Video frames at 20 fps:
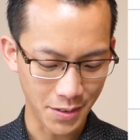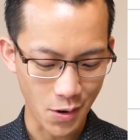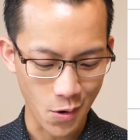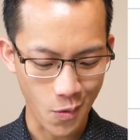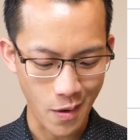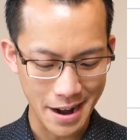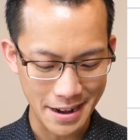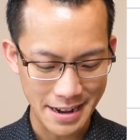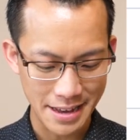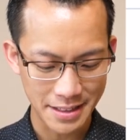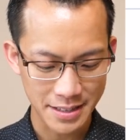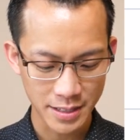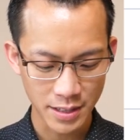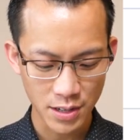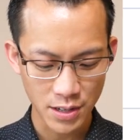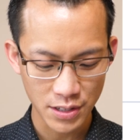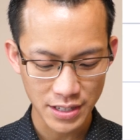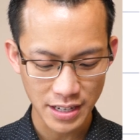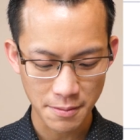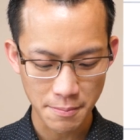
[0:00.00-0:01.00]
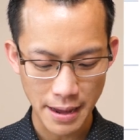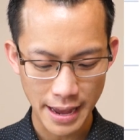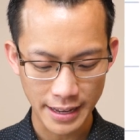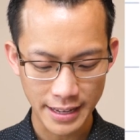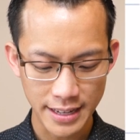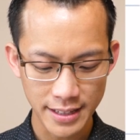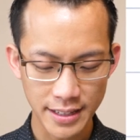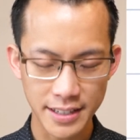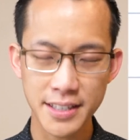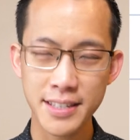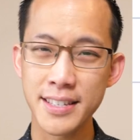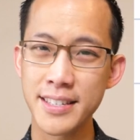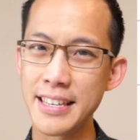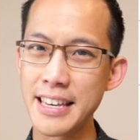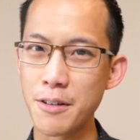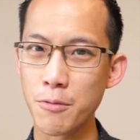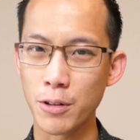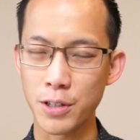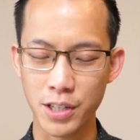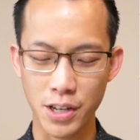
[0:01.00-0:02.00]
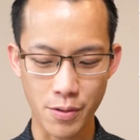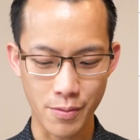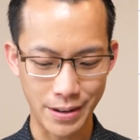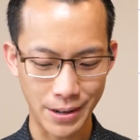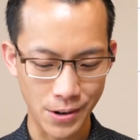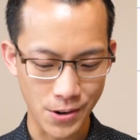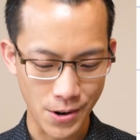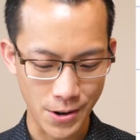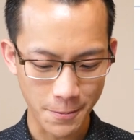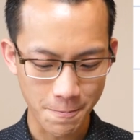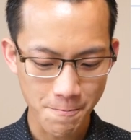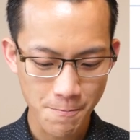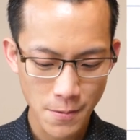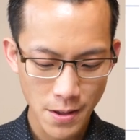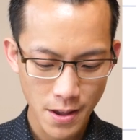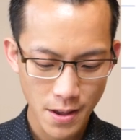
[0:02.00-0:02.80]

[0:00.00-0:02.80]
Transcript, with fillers: All right, now there's a lot to unpack here. Let's see what's going on.